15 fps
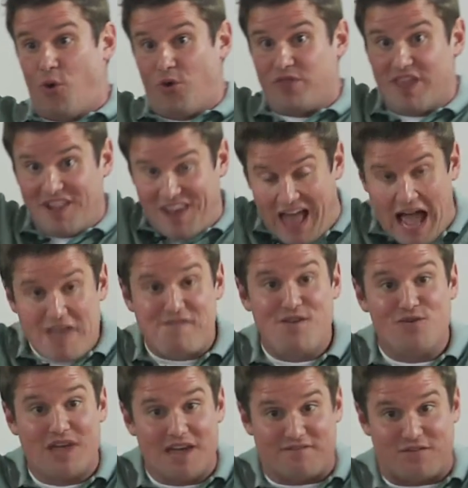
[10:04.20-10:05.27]
the life
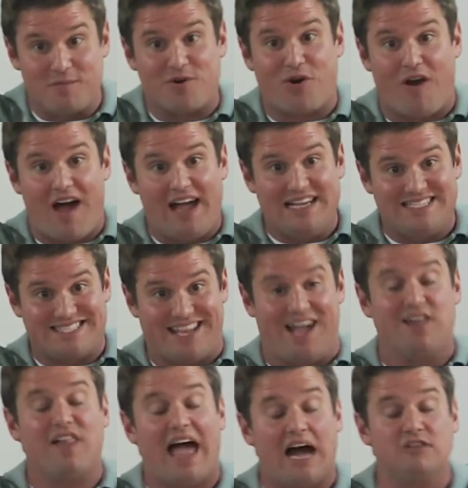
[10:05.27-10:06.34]
you get from Christ
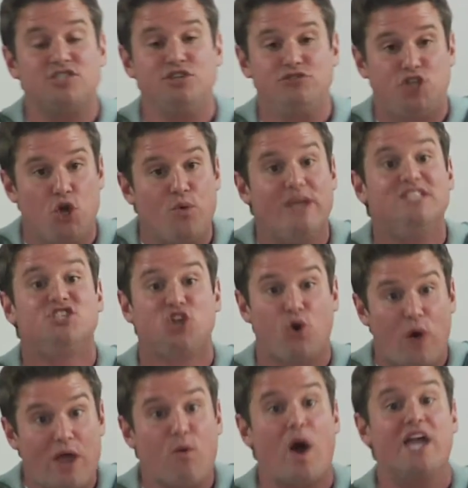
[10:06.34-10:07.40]
allows you to
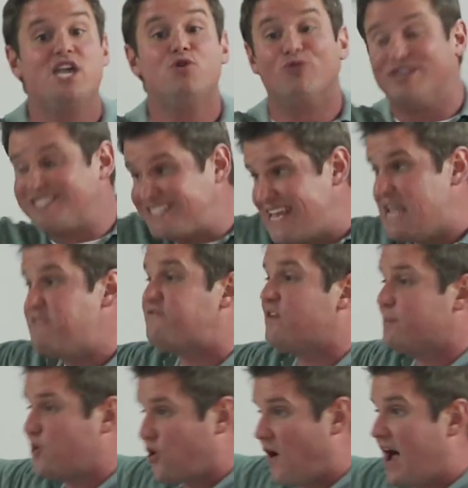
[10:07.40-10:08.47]
enjoy what you receive
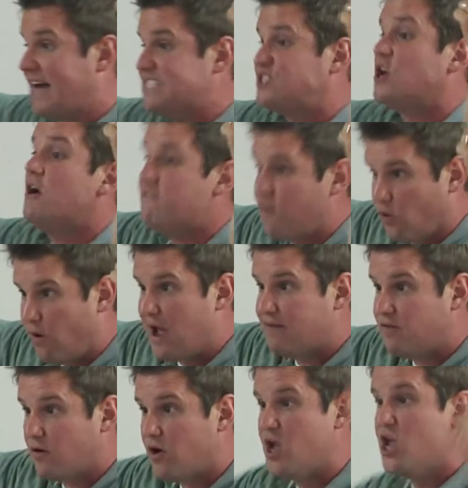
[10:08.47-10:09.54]
from Christ forever.